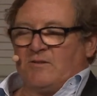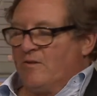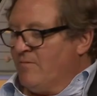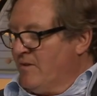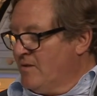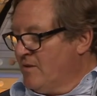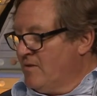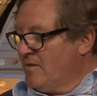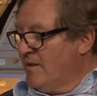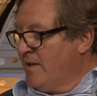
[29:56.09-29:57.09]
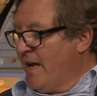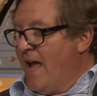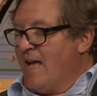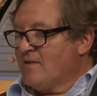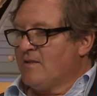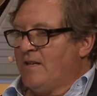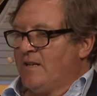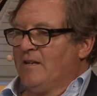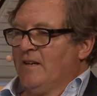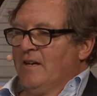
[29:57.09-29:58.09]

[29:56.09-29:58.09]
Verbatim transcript: So, for instance, in the casting,